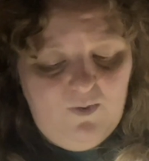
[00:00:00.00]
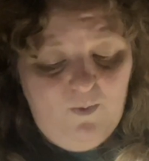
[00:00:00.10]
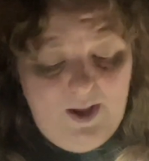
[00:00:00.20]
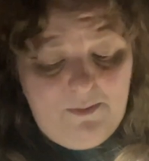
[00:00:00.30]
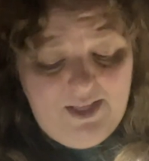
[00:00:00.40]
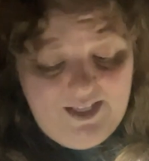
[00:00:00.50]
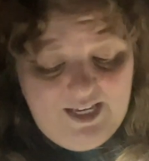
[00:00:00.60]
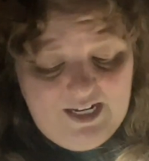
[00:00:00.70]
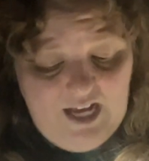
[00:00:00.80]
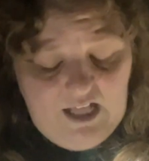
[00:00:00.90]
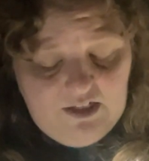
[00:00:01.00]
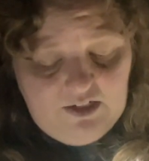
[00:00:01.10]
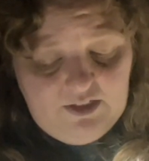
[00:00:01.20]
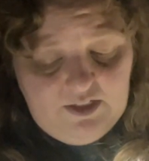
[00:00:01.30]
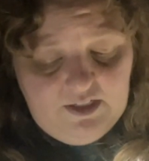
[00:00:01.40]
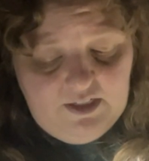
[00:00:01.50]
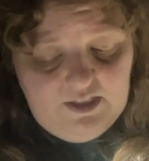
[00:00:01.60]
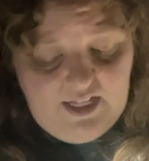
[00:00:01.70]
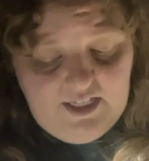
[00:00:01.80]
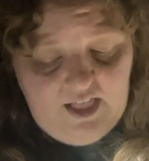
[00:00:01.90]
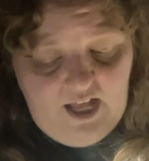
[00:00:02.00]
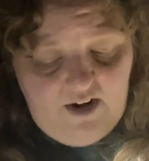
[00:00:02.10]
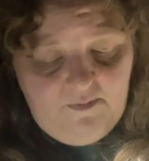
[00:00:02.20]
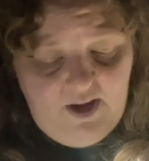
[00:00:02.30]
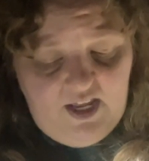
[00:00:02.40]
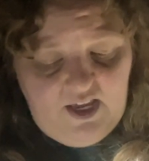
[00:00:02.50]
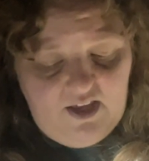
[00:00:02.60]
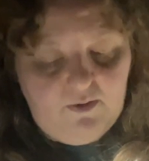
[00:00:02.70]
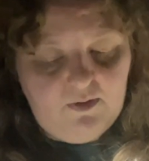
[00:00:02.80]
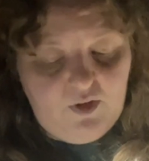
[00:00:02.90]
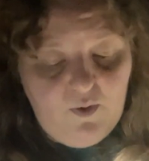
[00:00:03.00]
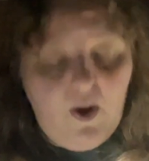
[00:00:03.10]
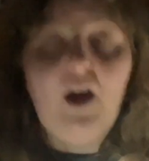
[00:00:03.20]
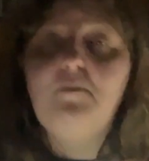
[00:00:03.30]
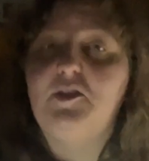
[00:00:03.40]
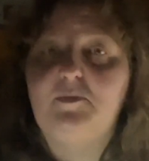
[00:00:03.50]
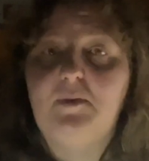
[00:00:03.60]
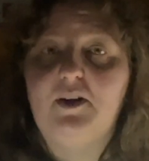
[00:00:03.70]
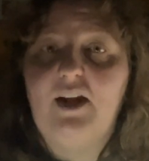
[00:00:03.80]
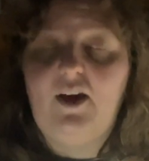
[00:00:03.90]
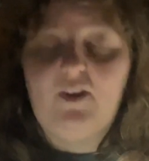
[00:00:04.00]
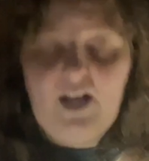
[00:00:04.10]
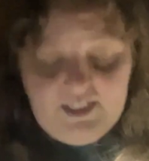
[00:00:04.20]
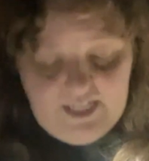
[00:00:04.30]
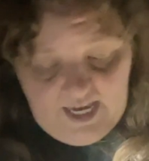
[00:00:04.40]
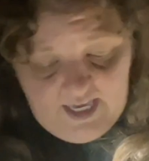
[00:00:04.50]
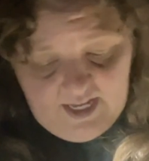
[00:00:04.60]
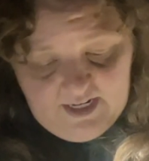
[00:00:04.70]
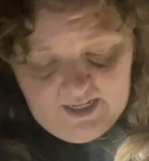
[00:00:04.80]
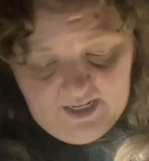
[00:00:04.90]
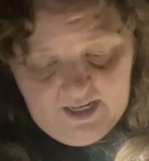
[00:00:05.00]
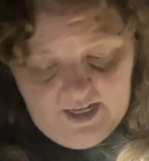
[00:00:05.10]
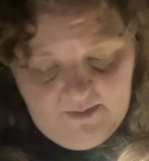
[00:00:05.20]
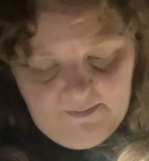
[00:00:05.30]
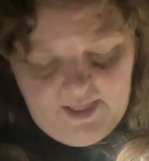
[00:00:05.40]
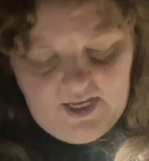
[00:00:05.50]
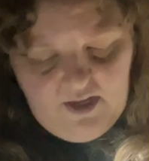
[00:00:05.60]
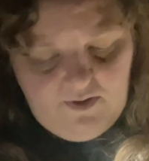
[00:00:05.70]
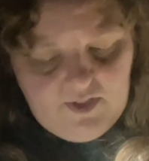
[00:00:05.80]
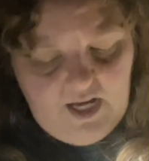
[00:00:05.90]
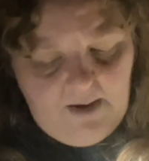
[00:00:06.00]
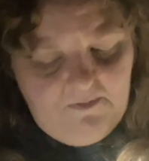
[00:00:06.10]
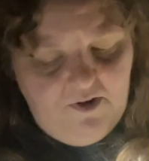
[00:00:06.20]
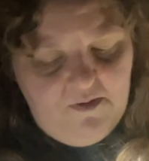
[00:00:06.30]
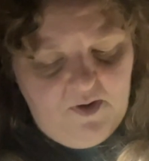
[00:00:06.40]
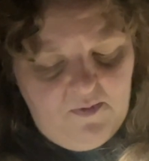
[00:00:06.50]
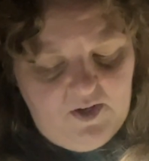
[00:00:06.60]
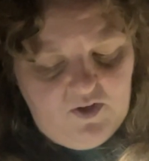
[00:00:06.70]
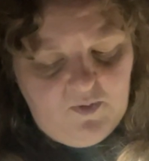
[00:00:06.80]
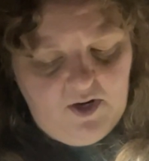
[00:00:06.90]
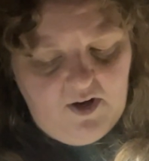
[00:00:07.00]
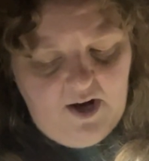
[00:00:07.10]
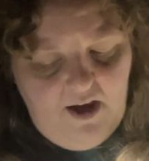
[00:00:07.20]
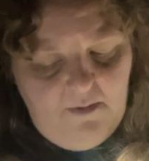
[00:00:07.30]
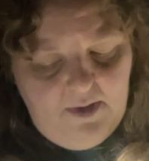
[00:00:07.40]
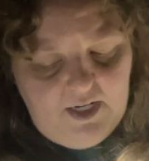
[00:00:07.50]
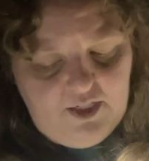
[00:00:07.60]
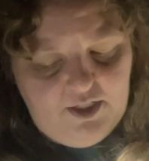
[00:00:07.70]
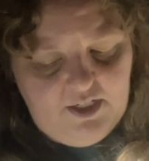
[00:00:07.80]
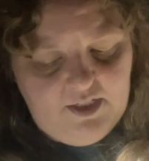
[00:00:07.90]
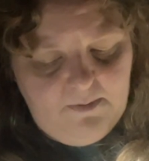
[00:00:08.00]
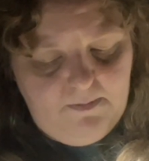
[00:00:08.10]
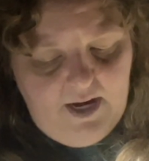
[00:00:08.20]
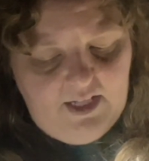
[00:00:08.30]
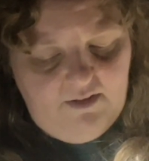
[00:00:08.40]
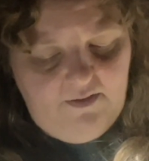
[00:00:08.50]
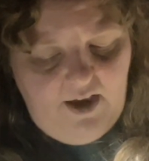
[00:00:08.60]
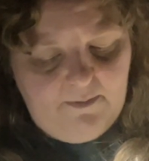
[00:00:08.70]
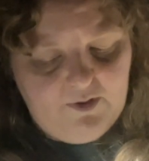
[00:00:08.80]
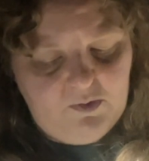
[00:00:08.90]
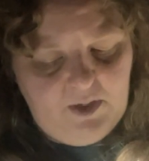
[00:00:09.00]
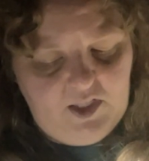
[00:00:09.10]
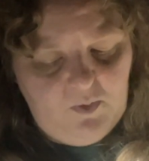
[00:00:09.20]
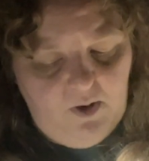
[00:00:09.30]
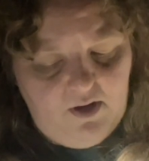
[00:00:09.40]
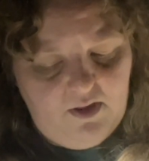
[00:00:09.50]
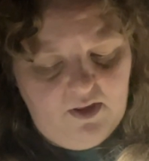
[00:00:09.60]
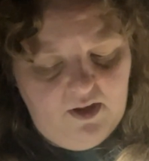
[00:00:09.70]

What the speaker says: million? That's a lot of money. You almost blurt out, I'll take it. But then you stop for a moment to wonder how much is a bottle of hyperspace worth.